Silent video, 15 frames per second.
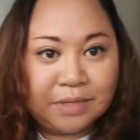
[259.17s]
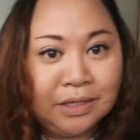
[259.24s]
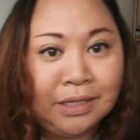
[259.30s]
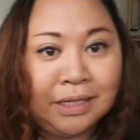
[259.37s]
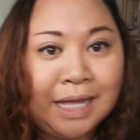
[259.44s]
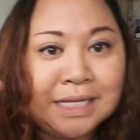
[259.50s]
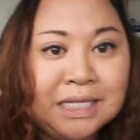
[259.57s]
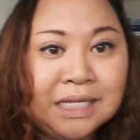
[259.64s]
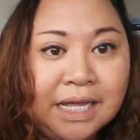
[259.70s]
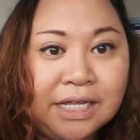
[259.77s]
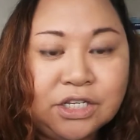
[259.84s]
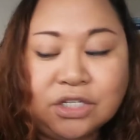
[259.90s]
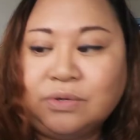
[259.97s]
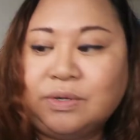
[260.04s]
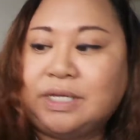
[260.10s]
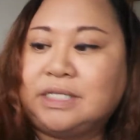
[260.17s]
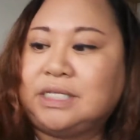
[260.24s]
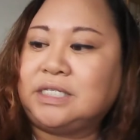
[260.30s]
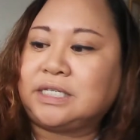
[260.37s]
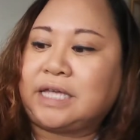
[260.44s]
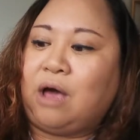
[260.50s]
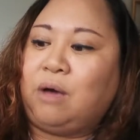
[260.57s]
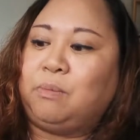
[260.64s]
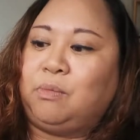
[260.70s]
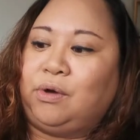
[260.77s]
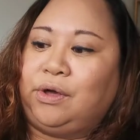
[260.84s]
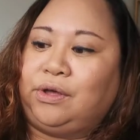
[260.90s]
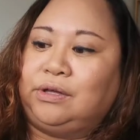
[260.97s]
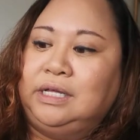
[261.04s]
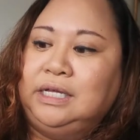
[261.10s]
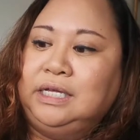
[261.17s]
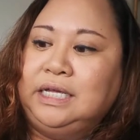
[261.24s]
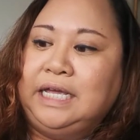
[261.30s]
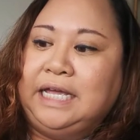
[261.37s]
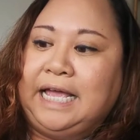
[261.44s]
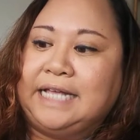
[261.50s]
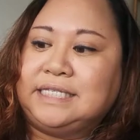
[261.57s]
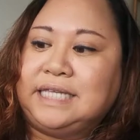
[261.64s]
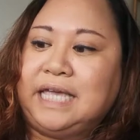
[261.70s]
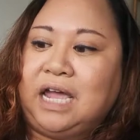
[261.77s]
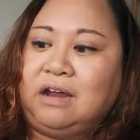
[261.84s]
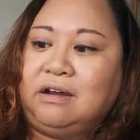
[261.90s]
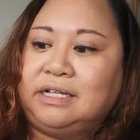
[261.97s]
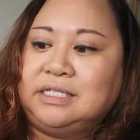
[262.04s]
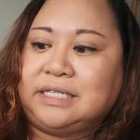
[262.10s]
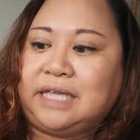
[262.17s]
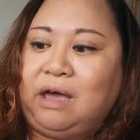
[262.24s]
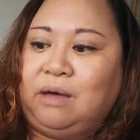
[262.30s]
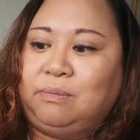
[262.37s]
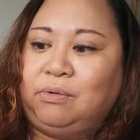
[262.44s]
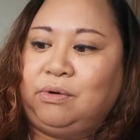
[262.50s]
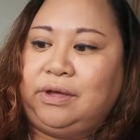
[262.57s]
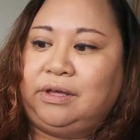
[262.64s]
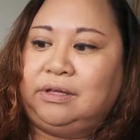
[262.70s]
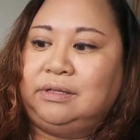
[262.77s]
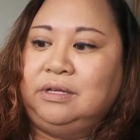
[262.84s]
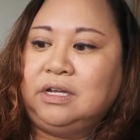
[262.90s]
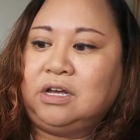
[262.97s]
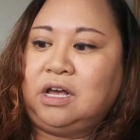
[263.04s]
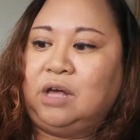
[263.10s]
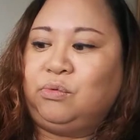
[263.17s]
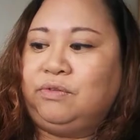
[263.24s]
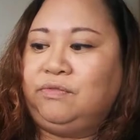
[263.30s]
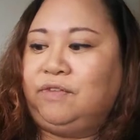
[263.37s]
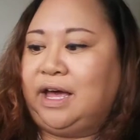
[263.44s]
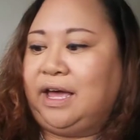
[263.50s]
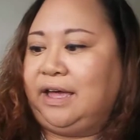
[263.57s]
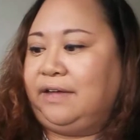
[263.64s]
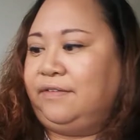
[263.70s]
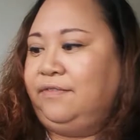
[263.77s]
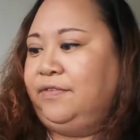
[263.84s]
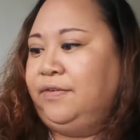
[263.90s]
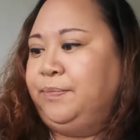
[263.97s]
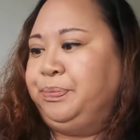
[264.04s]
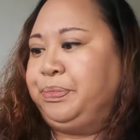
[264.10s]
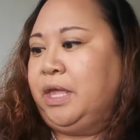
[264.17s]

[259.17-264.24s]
And the last thing I do is the scalp oil. It's hair and scalp oil called Revive.